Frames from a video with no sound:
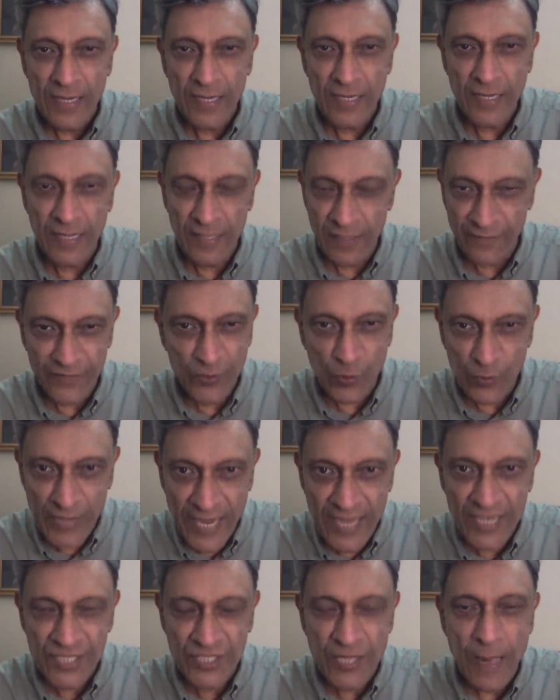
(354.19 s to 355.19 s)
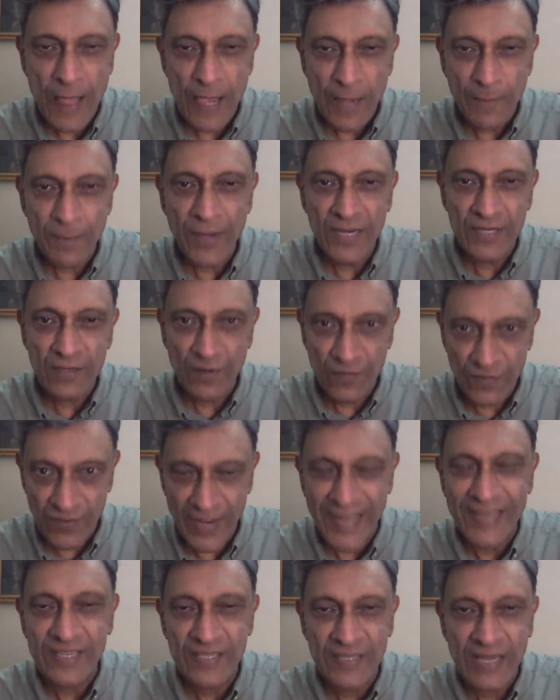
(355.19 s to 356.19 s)
in a few days, but
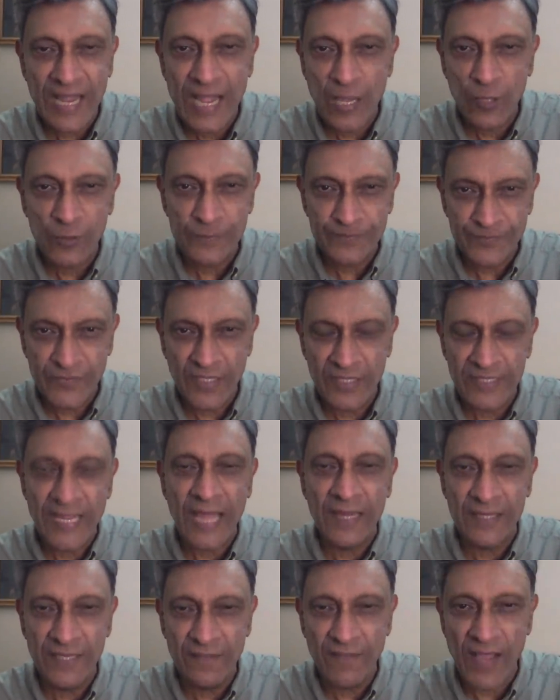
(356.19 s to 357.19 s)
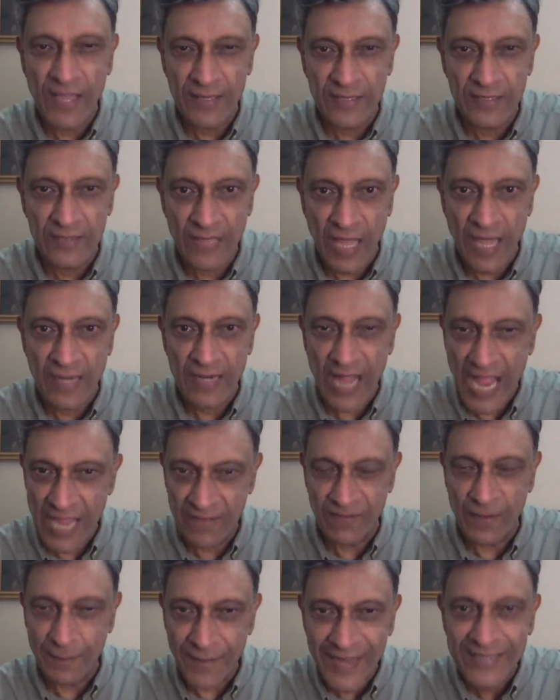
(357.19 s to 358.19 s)
right now the antivirals are
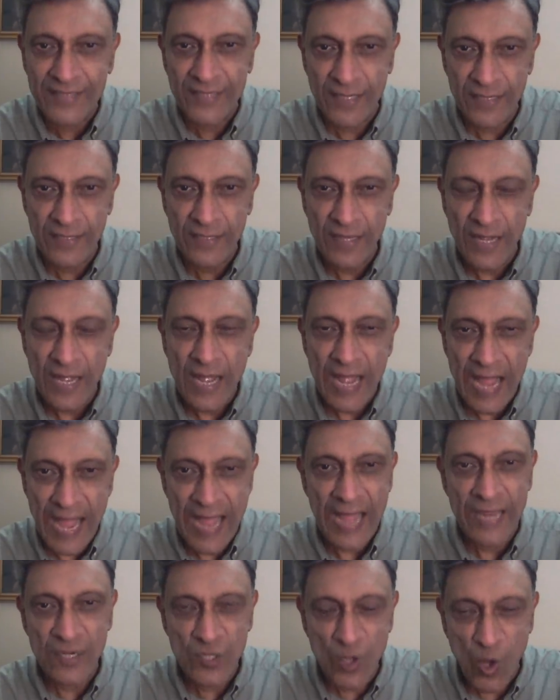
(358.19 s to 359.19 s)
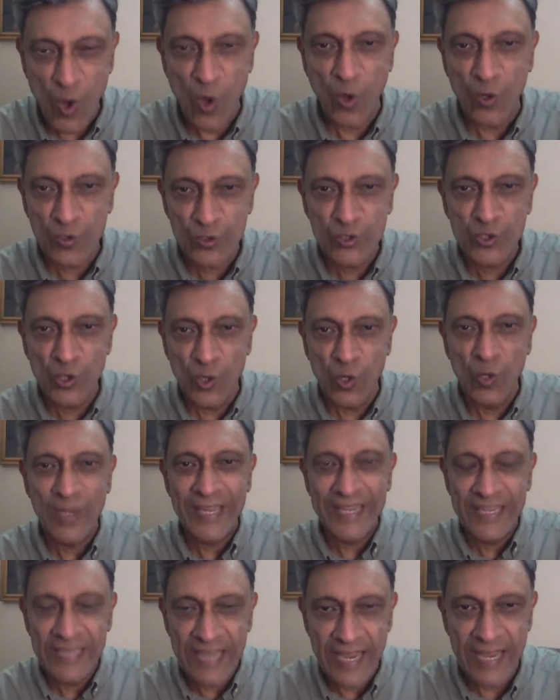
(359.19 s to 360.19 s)
ivermectin and also
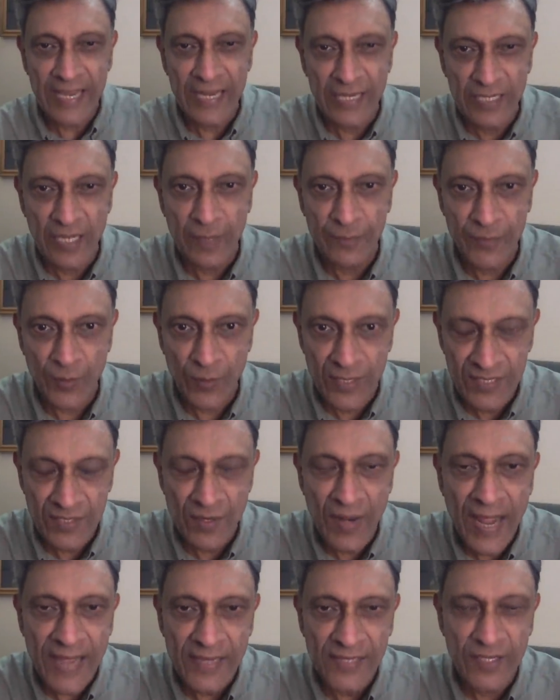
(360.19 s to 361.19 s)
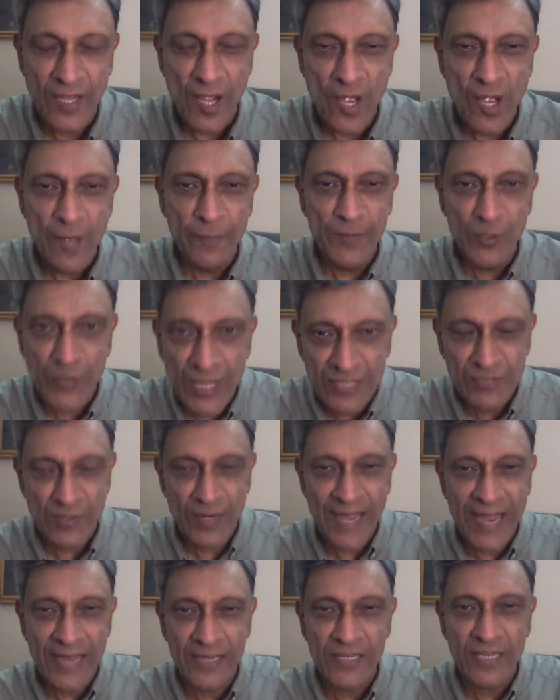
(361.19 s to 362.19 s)
inhaled budesonide.
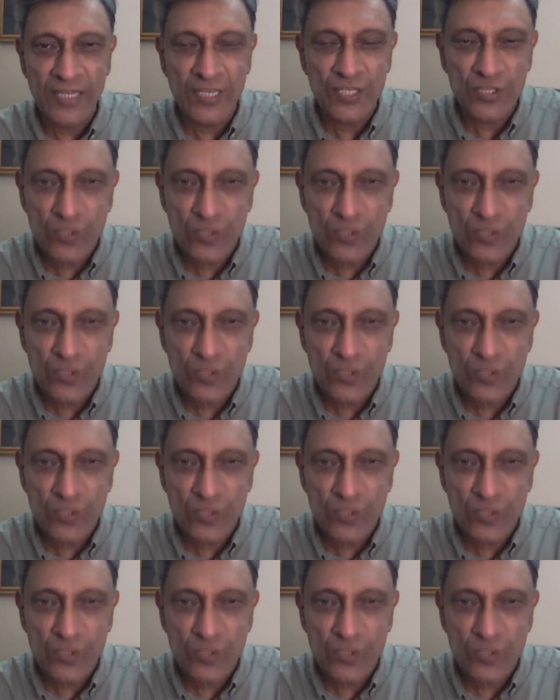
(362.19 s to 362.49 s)
Budesonide is